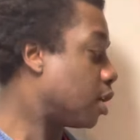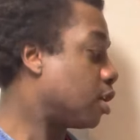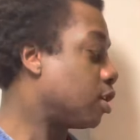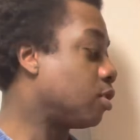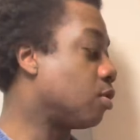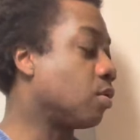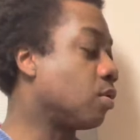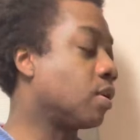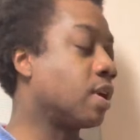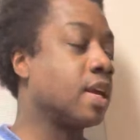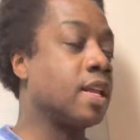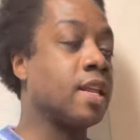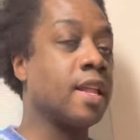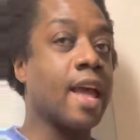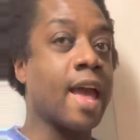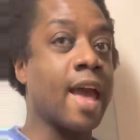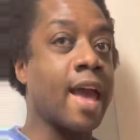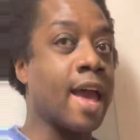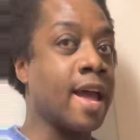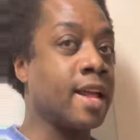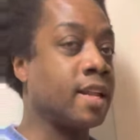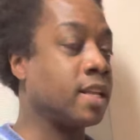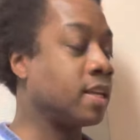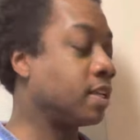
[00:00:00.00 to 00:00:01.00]
You can
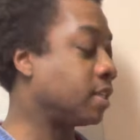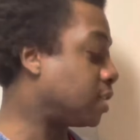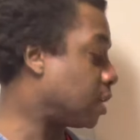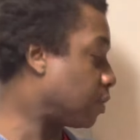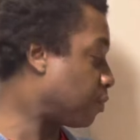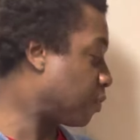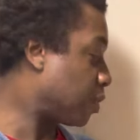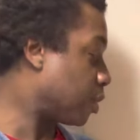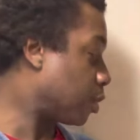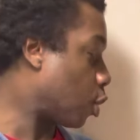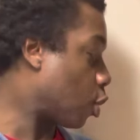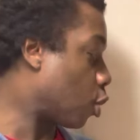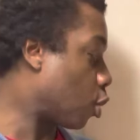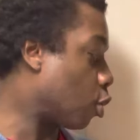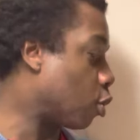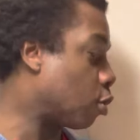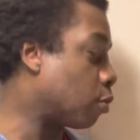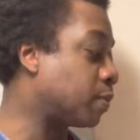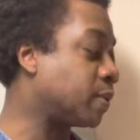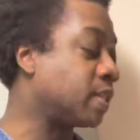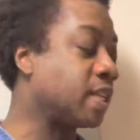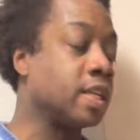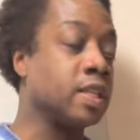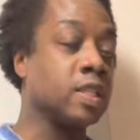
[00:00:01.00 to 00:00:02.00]
add different
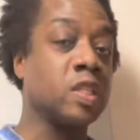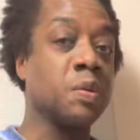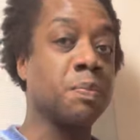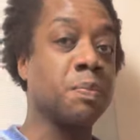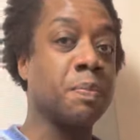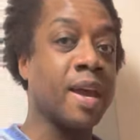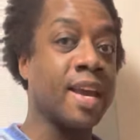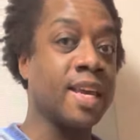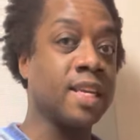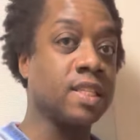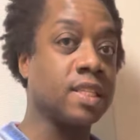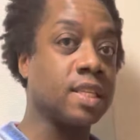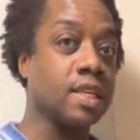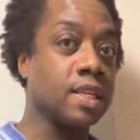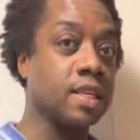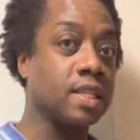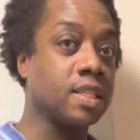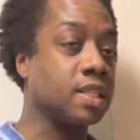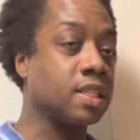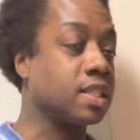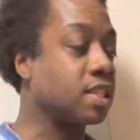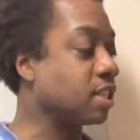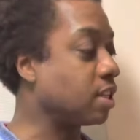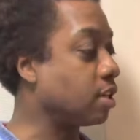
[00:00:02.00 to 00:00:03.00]
herbs and
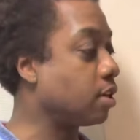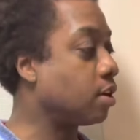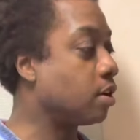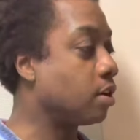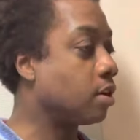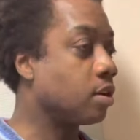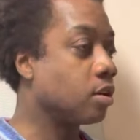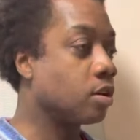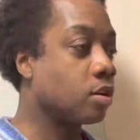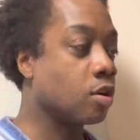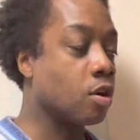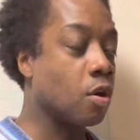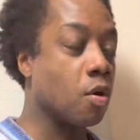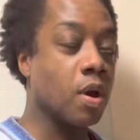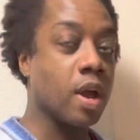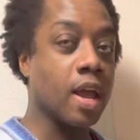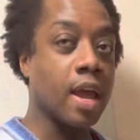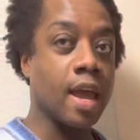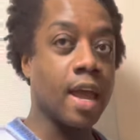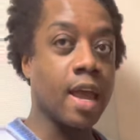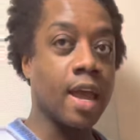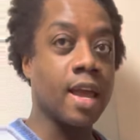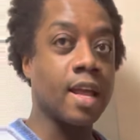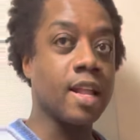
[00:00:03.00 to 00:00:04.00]
spices. Go
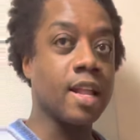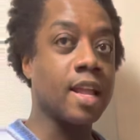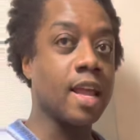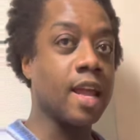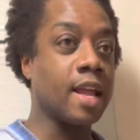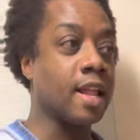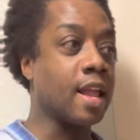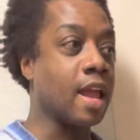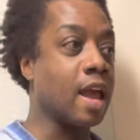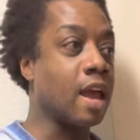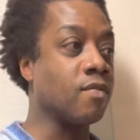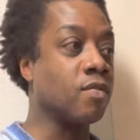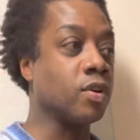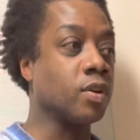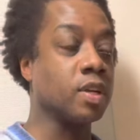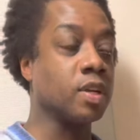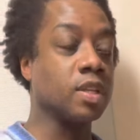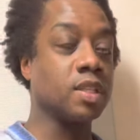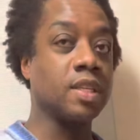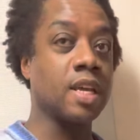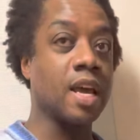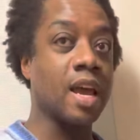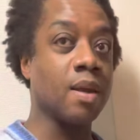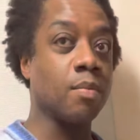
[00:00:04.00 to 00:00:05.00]
ahead and have a
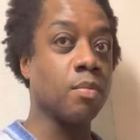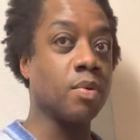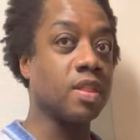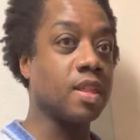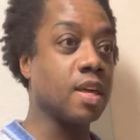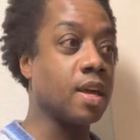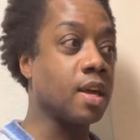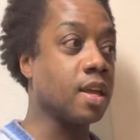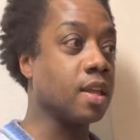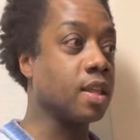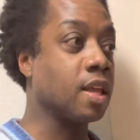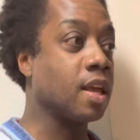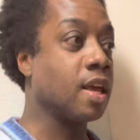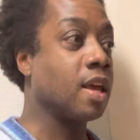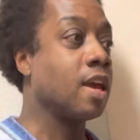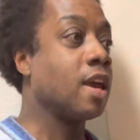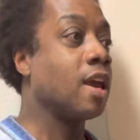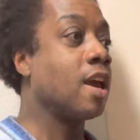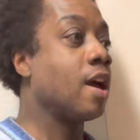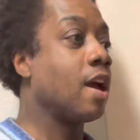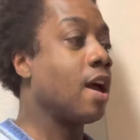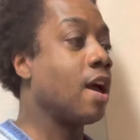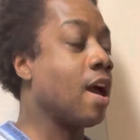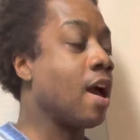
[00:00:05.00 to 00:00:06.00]
good time with it.
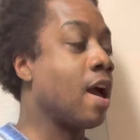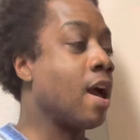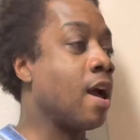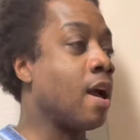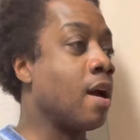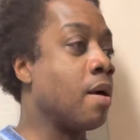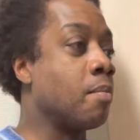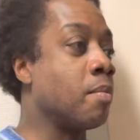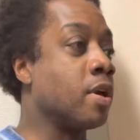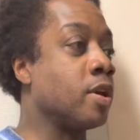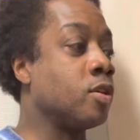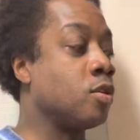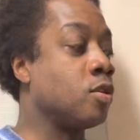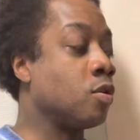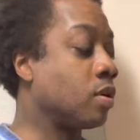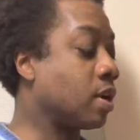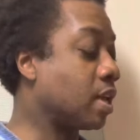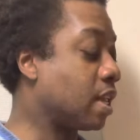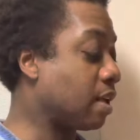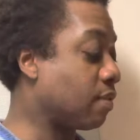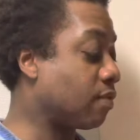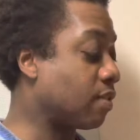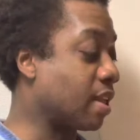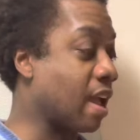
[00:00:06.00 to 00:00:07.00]
Um, you
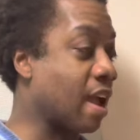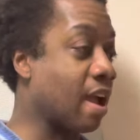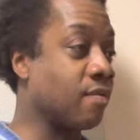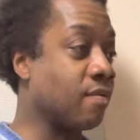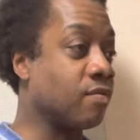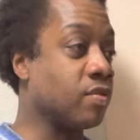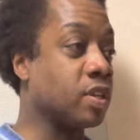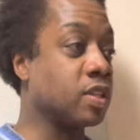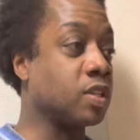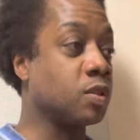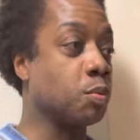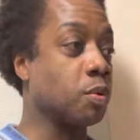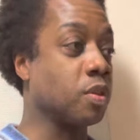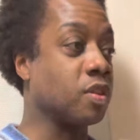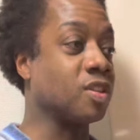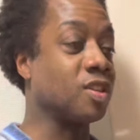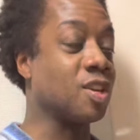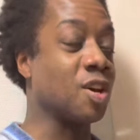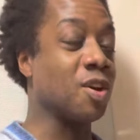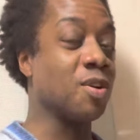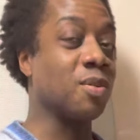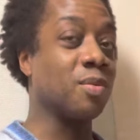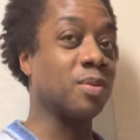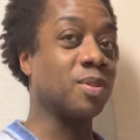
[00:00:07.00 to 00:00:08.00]
can even have this with
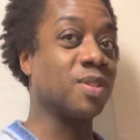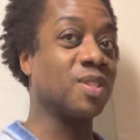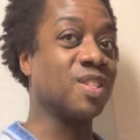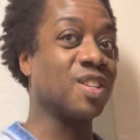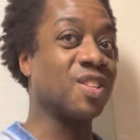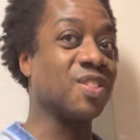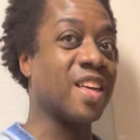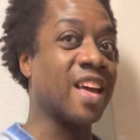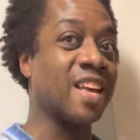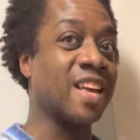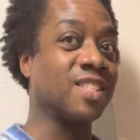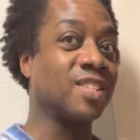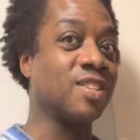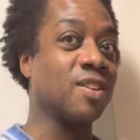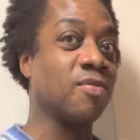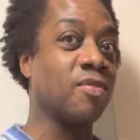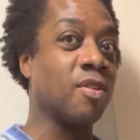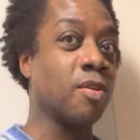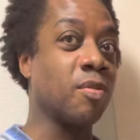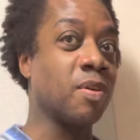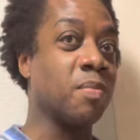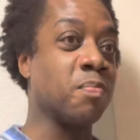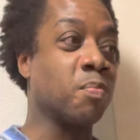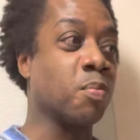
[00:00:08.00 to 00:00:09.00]
toast. That's a
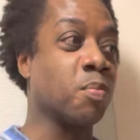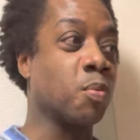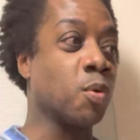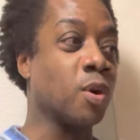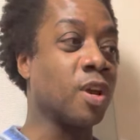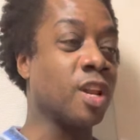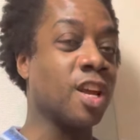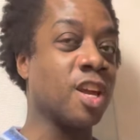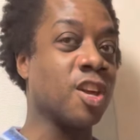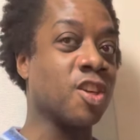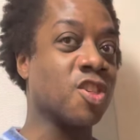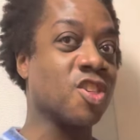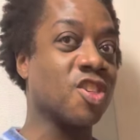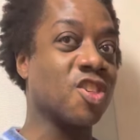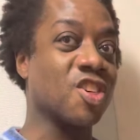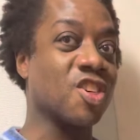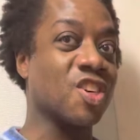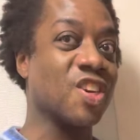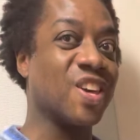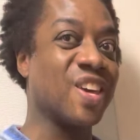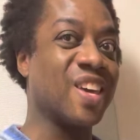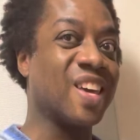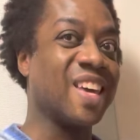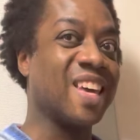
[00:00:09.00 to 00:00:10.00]
very British
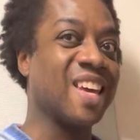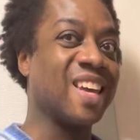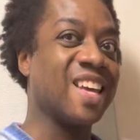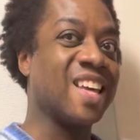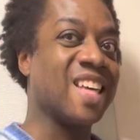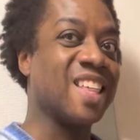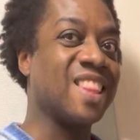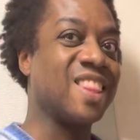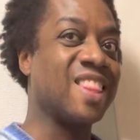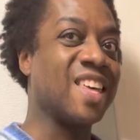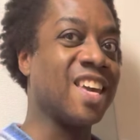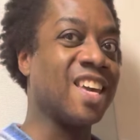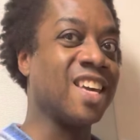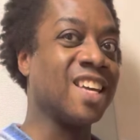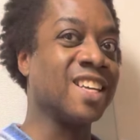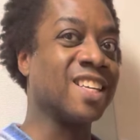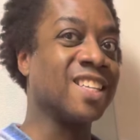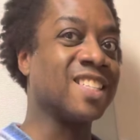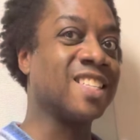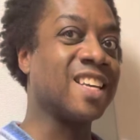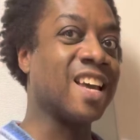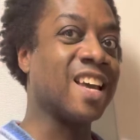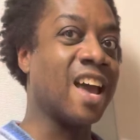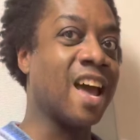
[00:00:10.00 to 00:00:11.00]
Ooh.
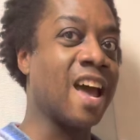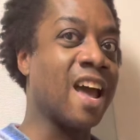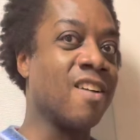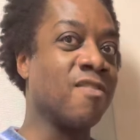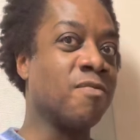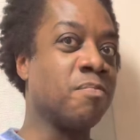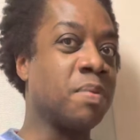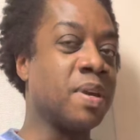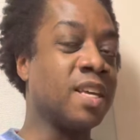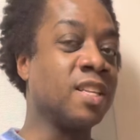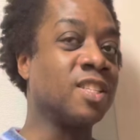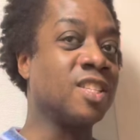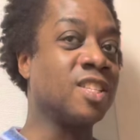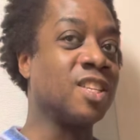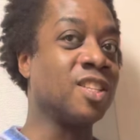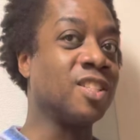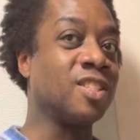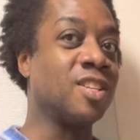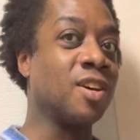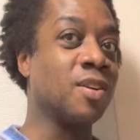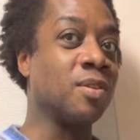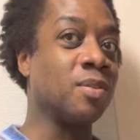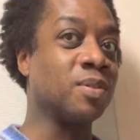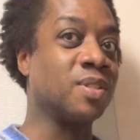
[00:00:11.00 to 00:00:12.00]
thing to have beans and
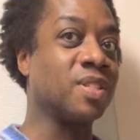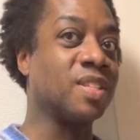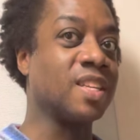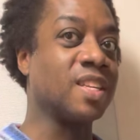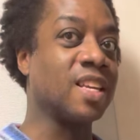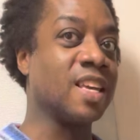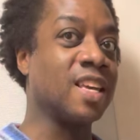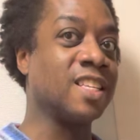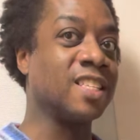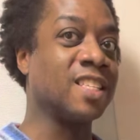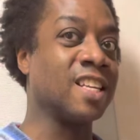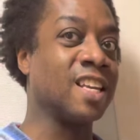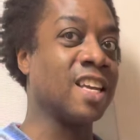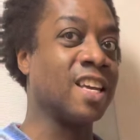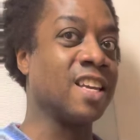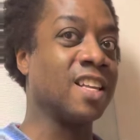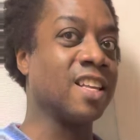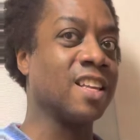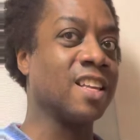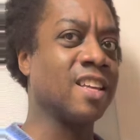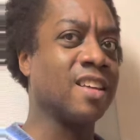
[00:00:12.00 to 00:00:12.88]
toast, isn't it?